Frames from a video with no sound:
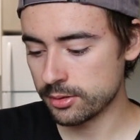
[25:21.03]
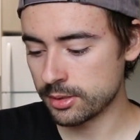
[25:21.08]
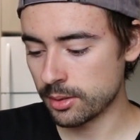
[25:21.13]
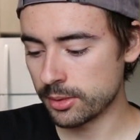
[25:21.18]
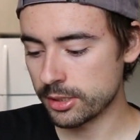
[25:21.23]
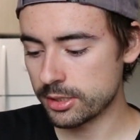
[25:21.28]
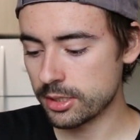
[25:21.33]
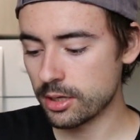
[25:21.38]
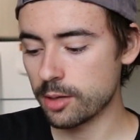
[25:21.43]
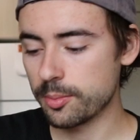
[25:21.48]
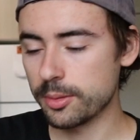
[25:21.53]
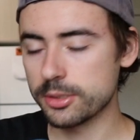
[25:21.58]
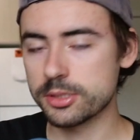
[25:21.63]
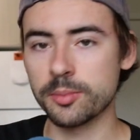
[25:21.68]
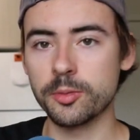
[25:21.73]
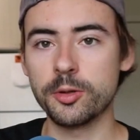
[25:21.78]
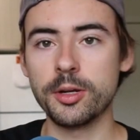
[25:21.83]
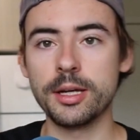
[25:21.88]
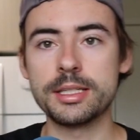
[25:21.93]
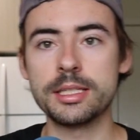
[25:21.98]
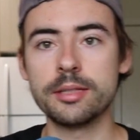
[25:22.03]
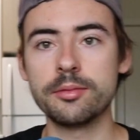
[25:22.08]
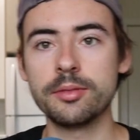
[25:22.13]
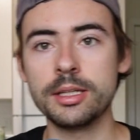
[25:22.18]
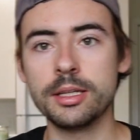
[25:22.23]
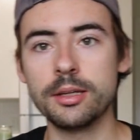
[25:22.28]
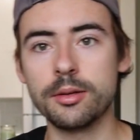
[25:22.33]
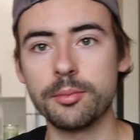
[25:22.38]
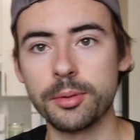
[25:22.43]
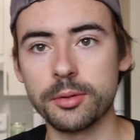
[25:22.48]
so I want to talk about some
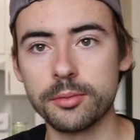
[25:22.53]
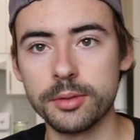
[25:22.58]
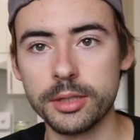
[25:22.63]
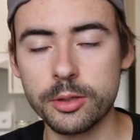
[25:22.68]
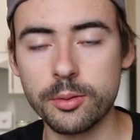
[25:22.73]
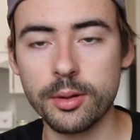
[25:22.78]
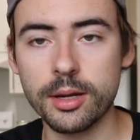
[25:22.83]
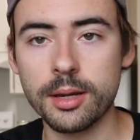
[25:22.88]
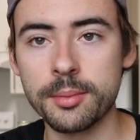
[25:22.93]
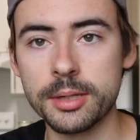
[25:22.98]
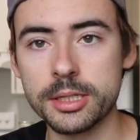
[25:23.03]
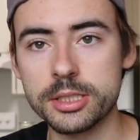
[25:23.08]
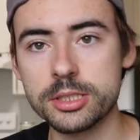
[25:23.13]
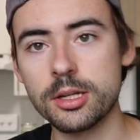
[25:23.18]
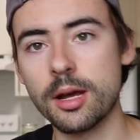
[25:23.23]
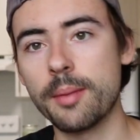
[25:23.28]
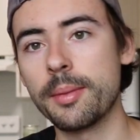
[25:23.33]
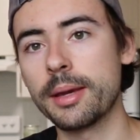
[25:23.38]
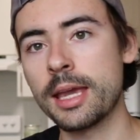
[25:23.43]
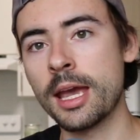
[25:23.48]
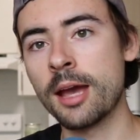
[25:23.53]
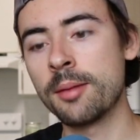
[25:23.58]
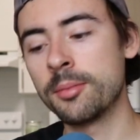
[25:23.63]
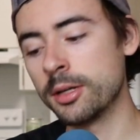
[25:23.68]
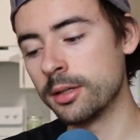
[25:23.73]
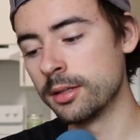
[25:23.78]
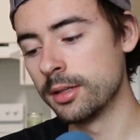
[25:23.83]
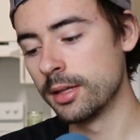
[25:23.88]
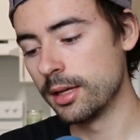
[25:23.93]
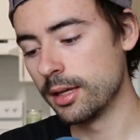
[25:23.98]
creativity. But really quick, I'm going to stop my camera,
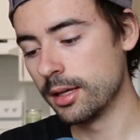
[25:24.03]
and